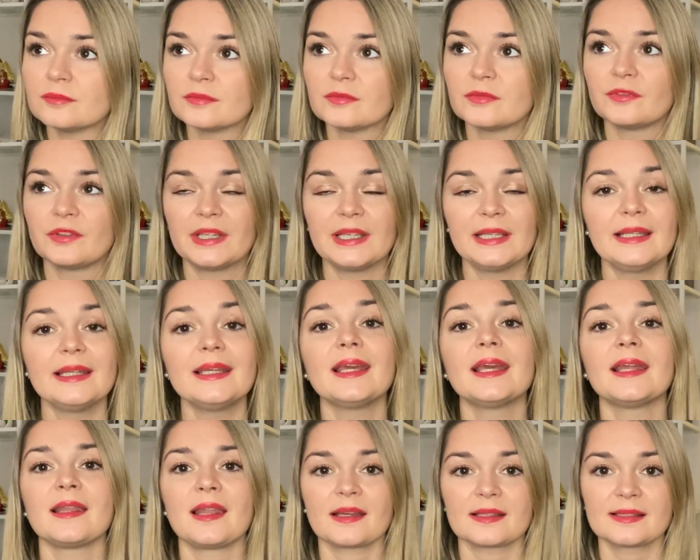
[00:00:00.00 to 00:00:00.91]
really
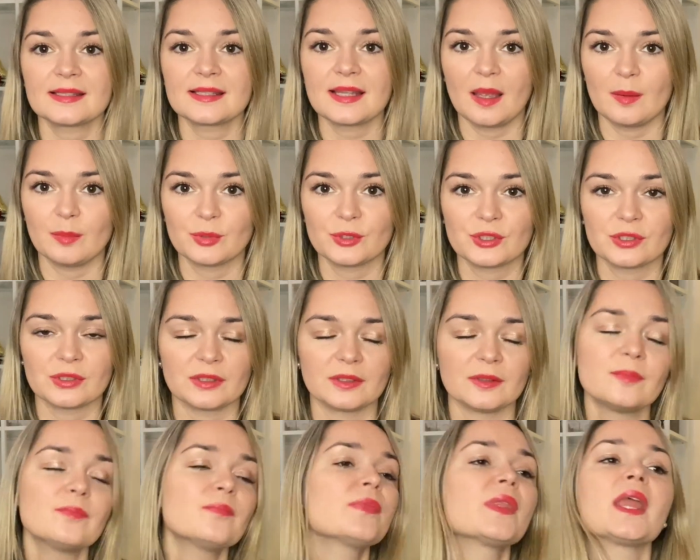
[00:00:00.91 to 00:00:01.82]
an
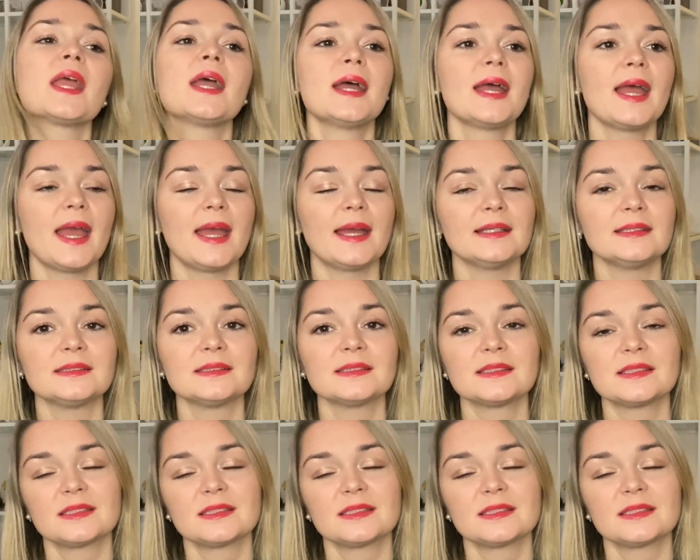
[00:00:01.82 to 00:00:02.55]
exception. And